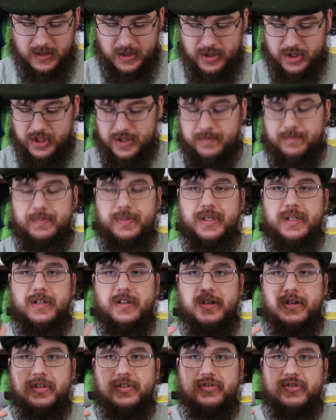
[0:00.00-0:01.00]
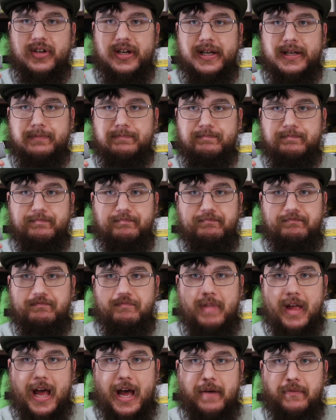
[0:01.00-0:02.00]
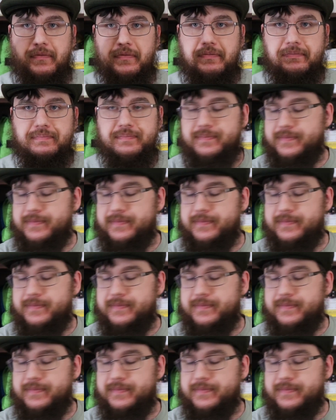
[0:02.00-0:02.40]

Just because I have.